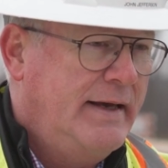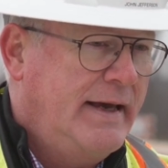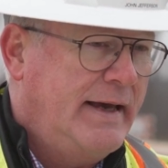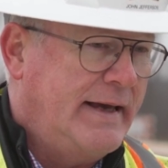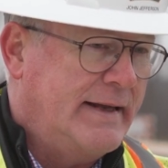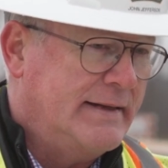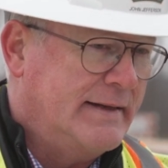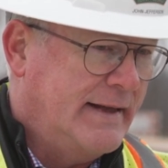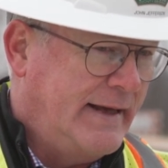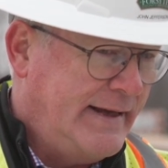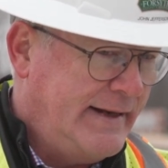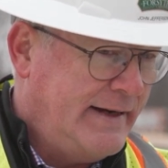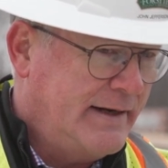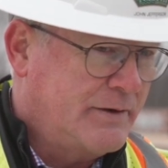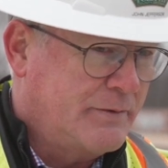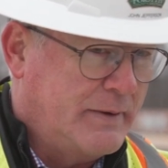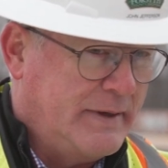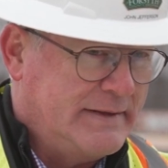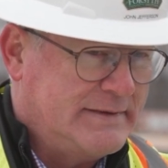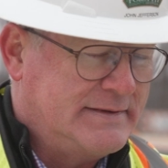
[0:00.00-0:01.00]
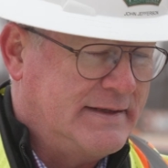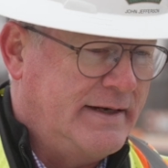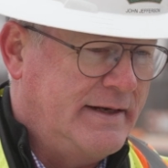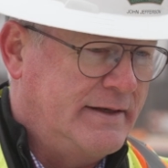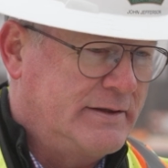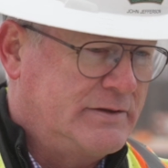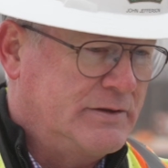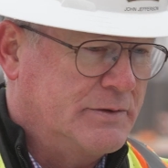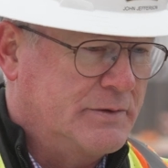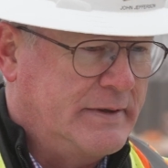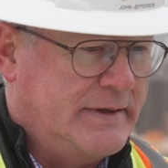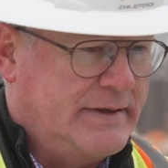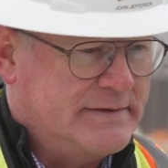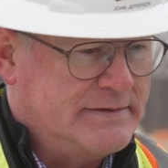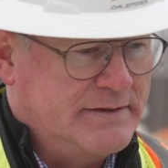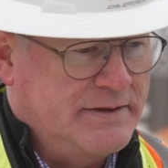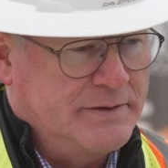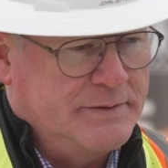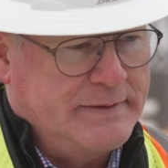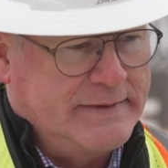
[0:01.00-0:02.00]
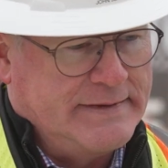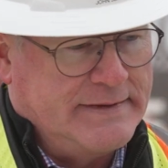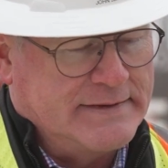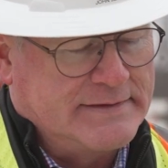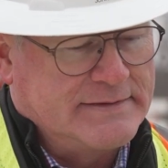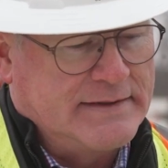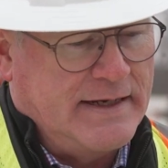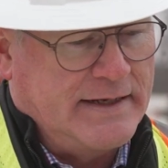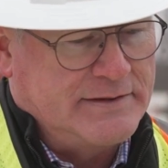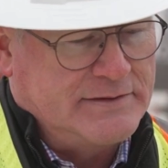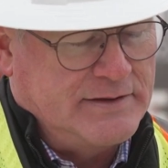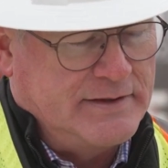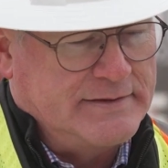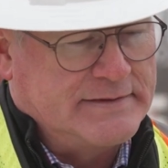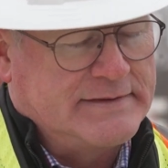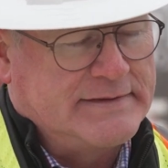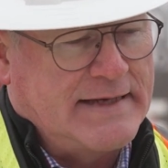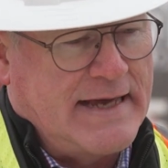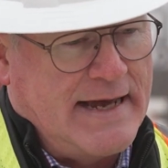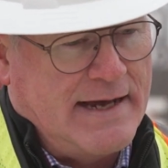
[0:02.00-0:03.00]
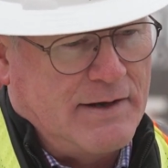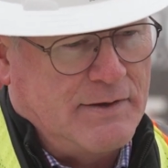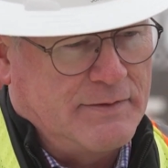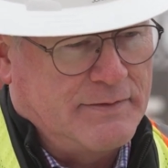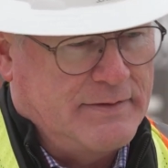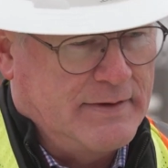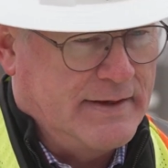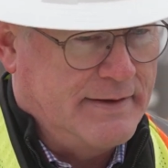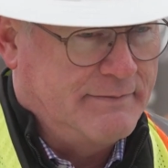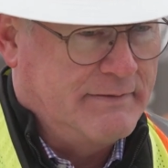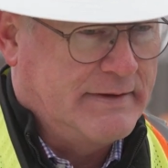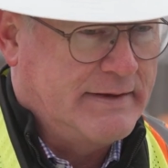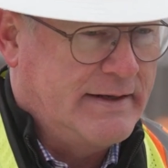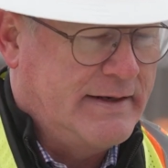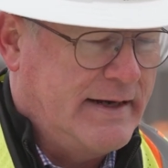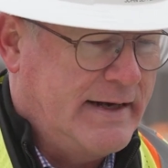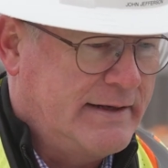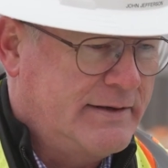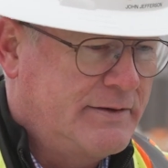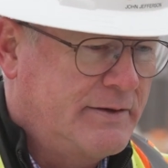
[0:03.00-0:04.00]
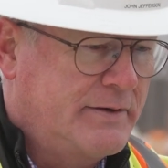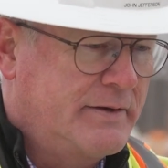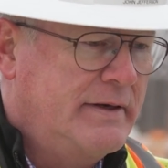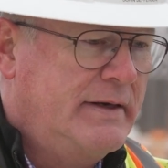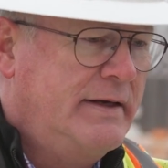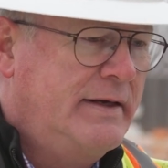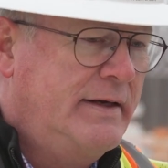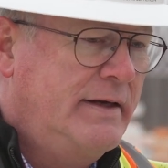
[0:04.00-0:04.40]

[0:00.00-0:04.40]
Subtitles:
Atlantic Residential is doing the section south of the connector.